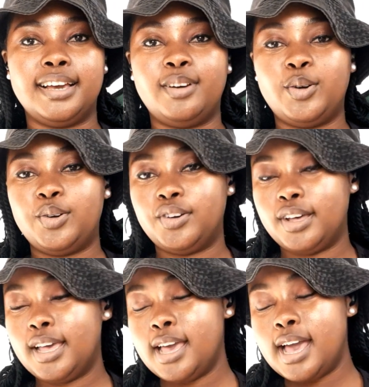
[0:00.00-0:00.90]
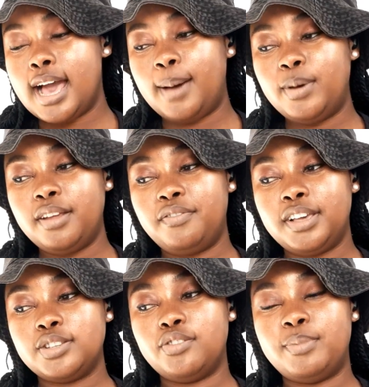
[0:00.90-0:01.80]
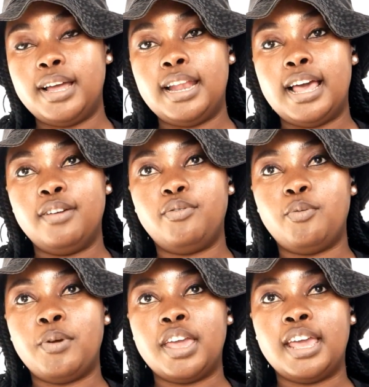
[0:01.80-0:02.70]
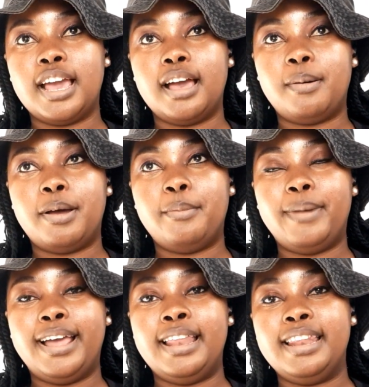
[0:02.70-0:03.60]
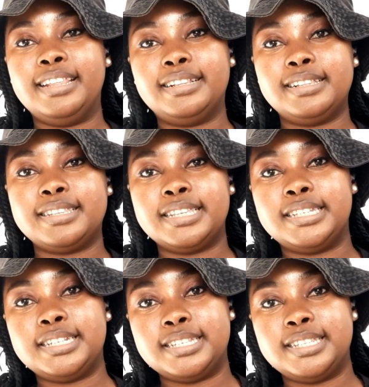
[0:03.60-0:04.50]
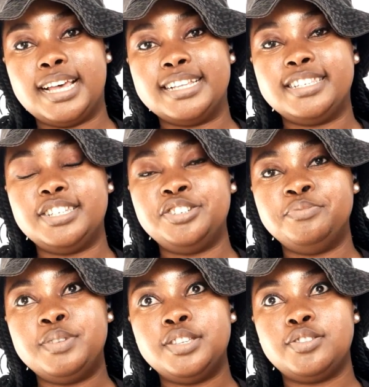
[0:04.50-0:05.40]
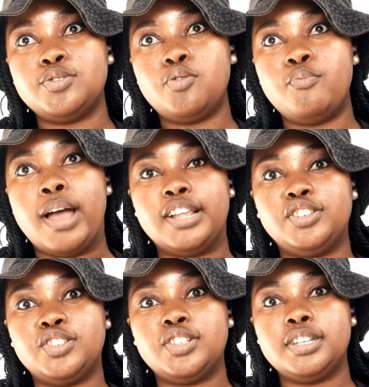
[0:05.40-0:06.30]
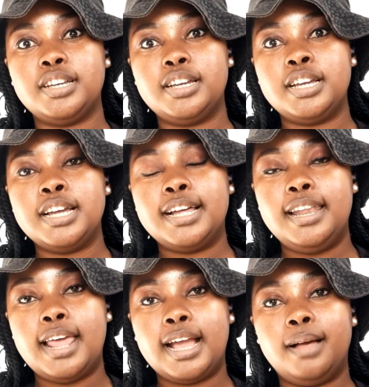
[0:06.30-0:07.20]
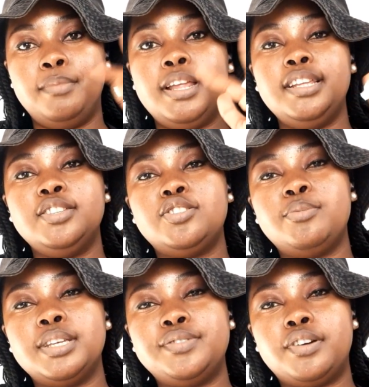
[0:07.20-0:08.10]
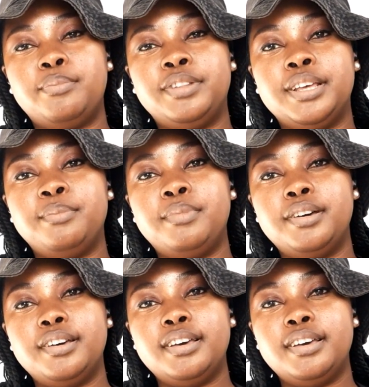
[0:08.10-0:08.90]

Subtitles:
Oh, I'm at a phase of my life where my little sisters are teaching me so much. Like I'm learning so much from them.